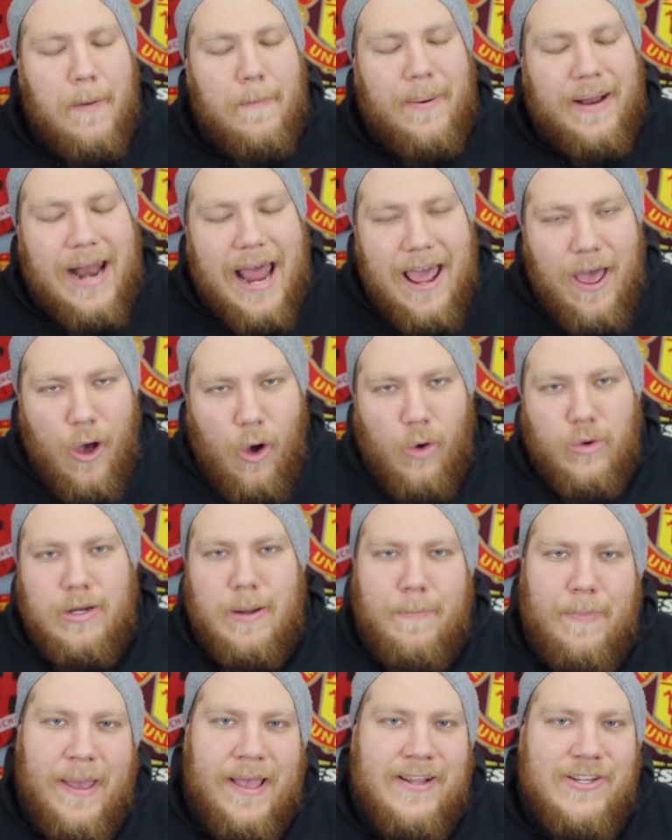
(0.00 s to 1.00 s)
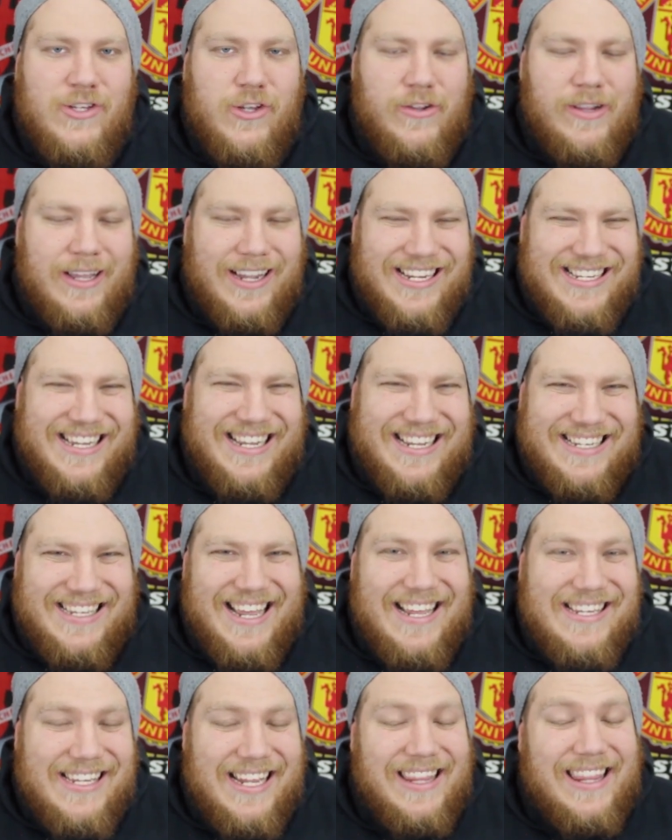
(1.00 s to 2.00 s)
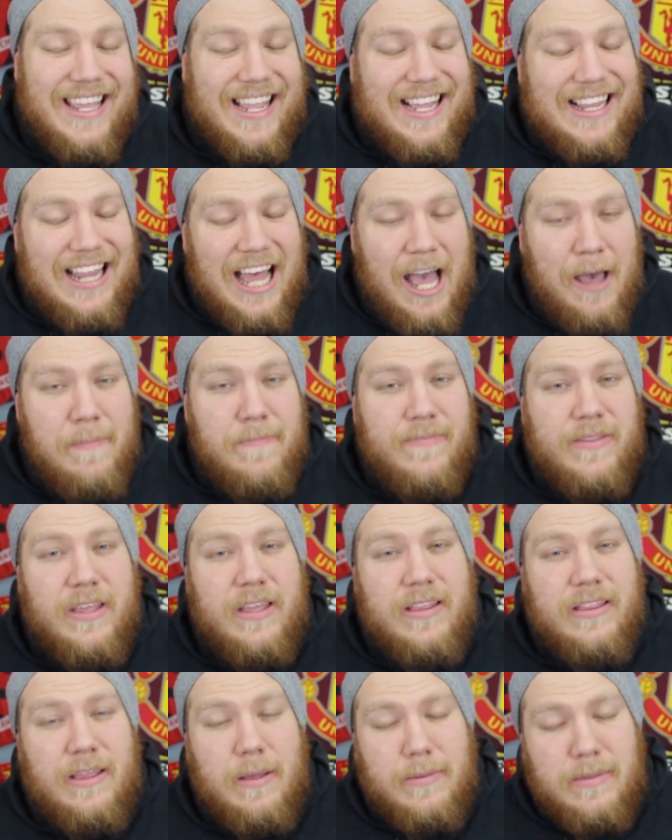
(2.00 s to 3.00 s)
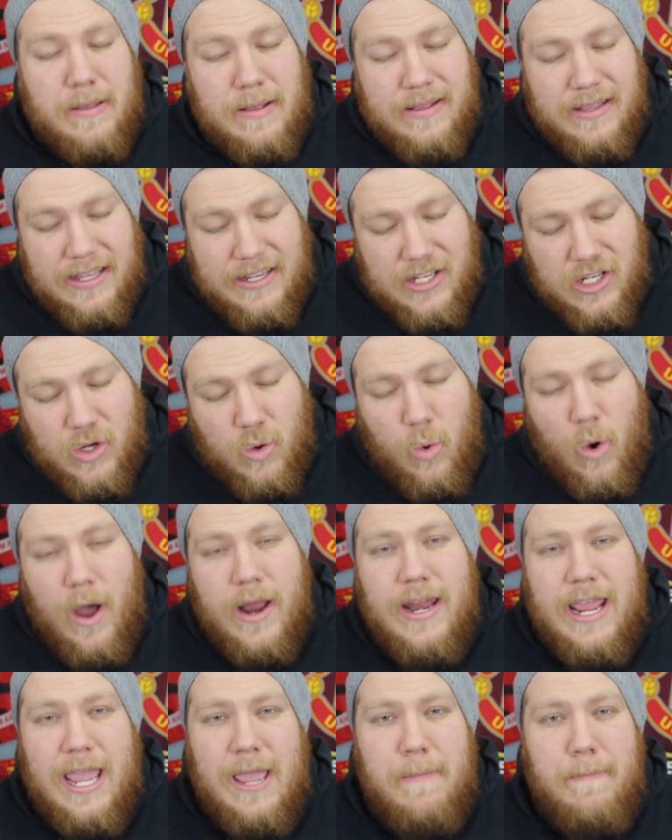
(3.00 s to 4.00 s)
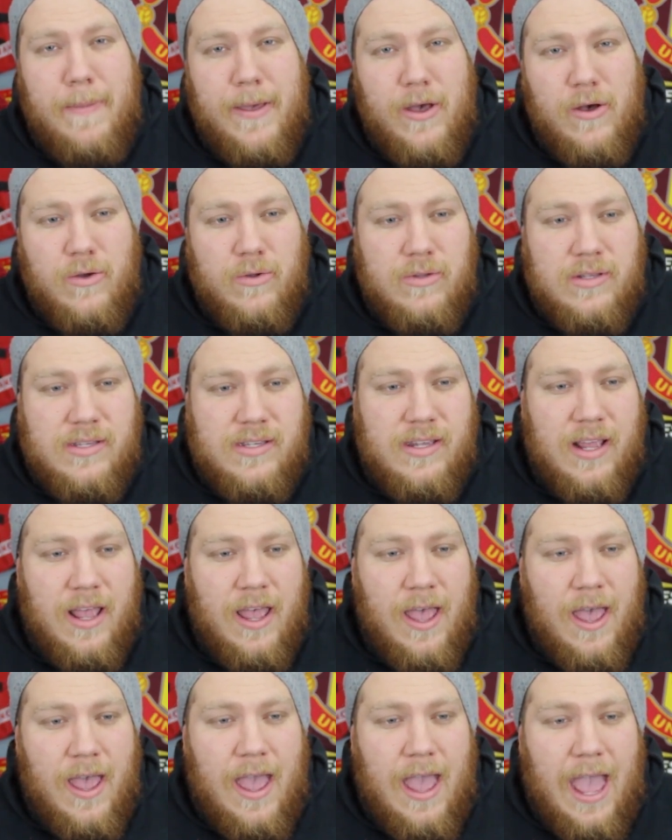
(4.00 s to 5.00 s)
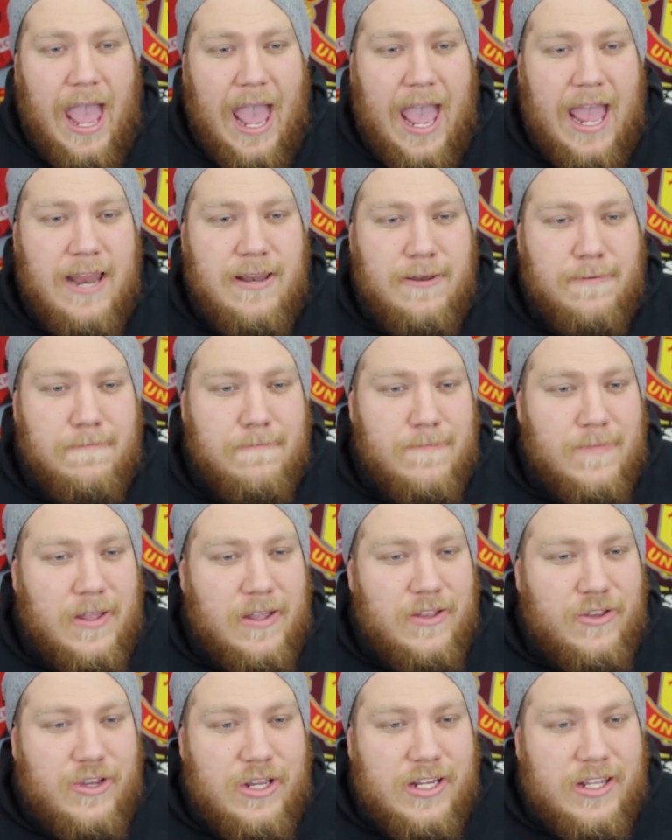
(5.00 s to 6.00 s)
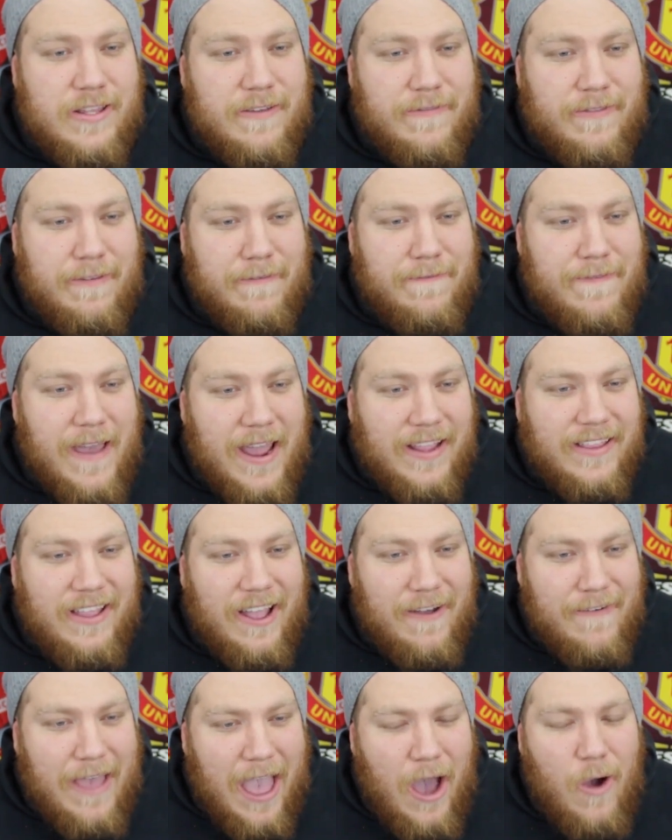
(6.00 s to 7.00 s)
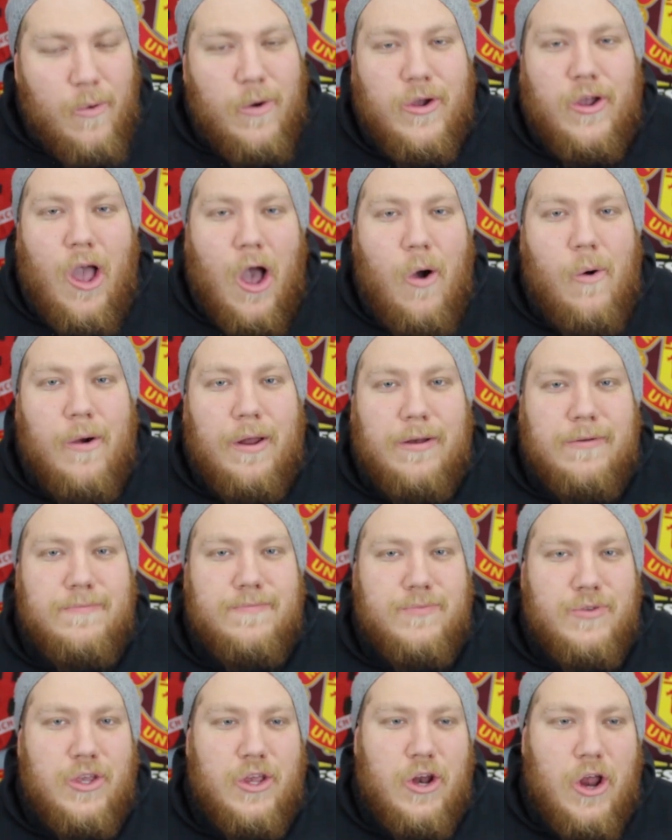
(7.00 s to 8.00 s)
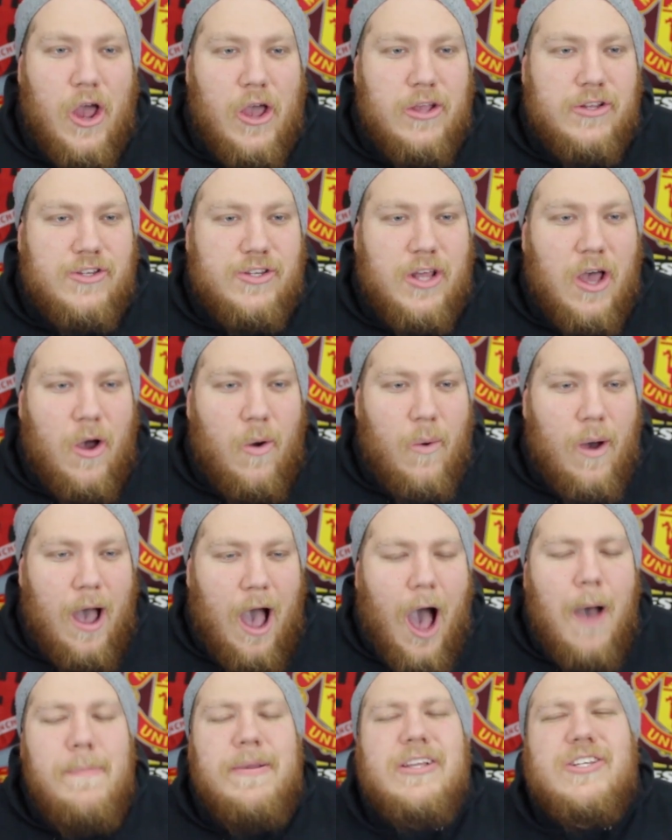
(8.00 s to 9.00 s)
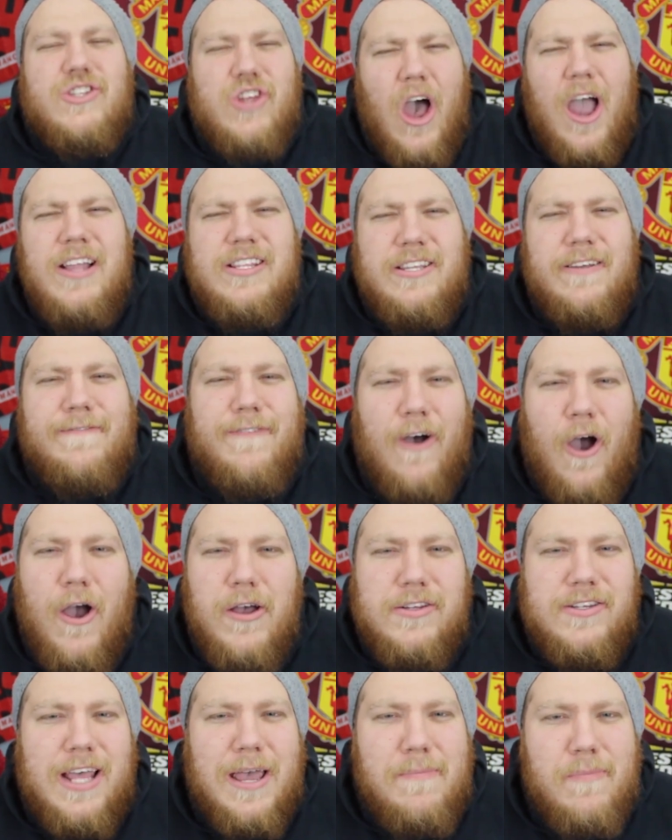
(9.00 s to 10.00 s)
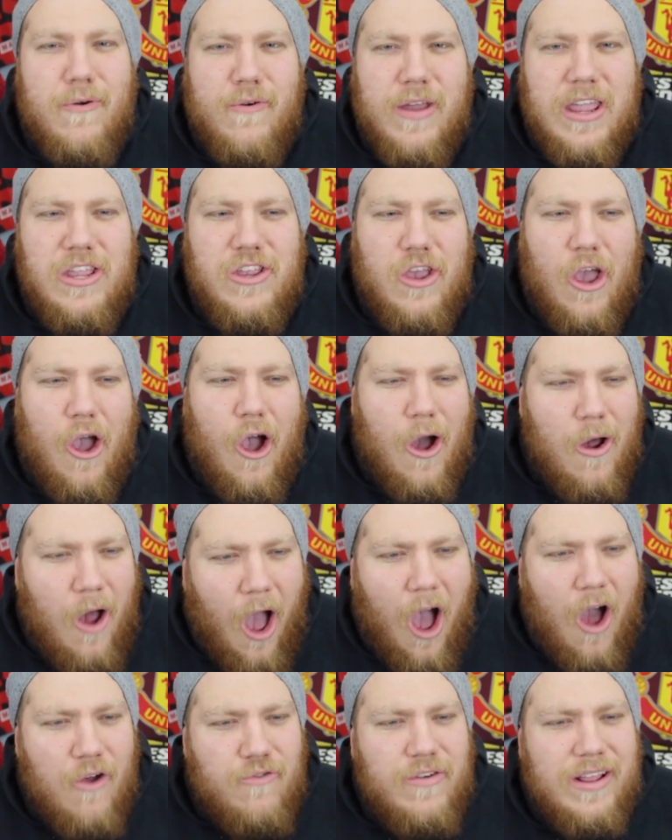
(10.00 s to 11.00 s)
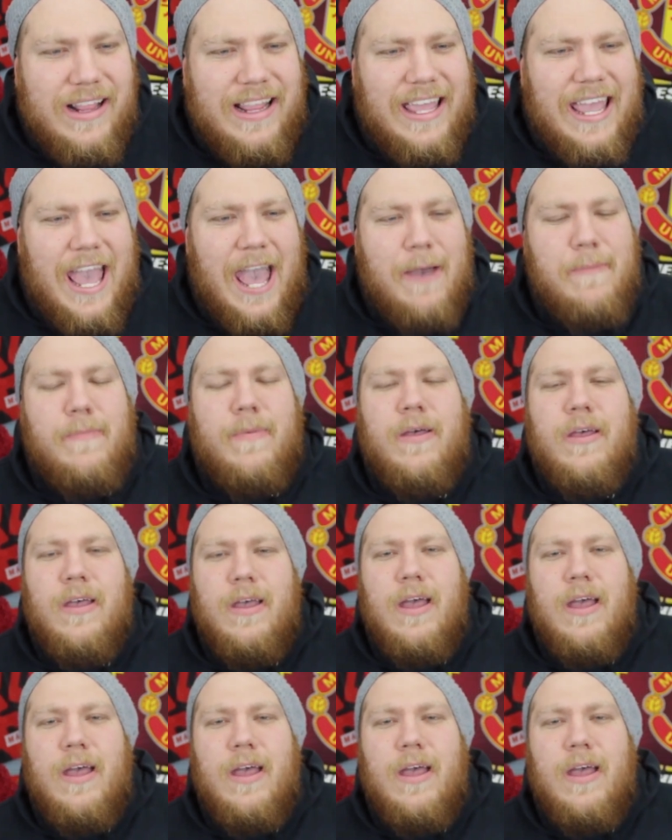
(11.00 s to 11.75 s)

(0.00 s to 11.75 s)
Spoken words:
But that all depends on the success at the club, the squad he builds, and just the fact of how we're going, you know? So I'm excited for Jose Mourinho. I really am.